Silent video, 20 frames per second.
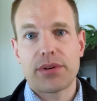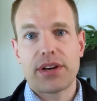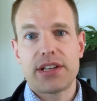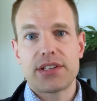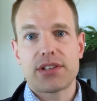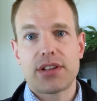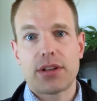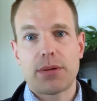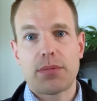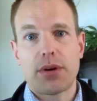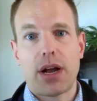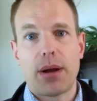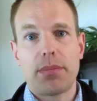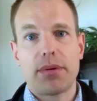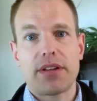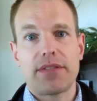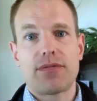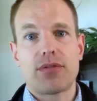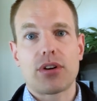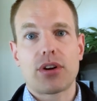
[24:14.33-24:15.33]
price on the
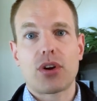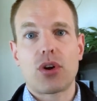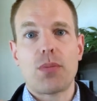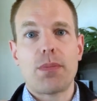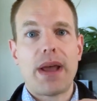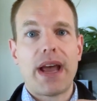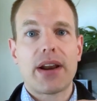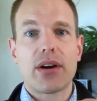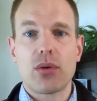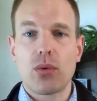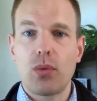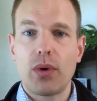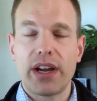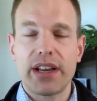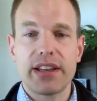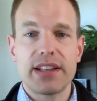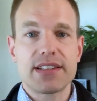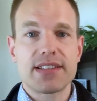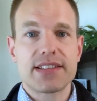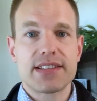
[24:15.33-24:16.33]
property for no matter
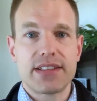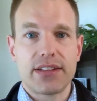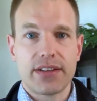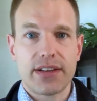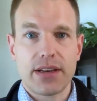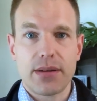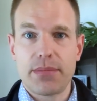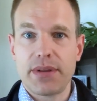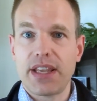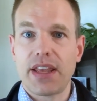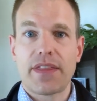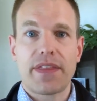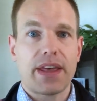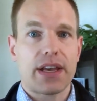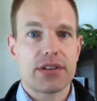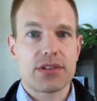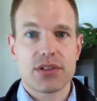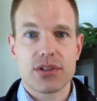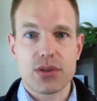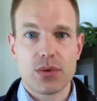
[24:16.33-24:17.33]
what, it's still gonna be a
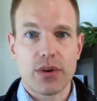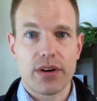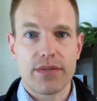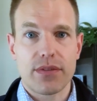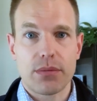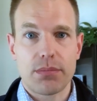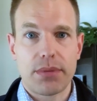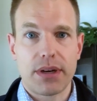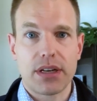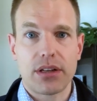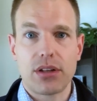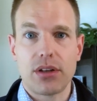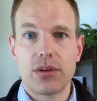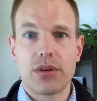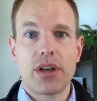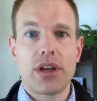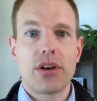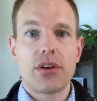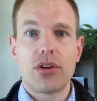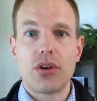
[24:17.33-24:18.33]
thousand square foot
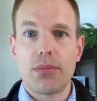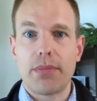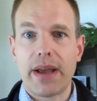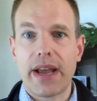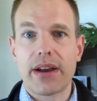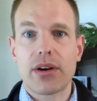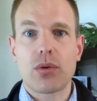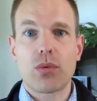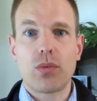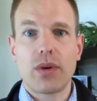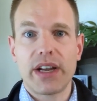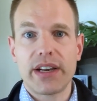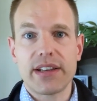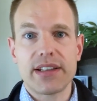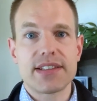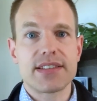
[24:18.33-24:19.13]
bungalow no matter what,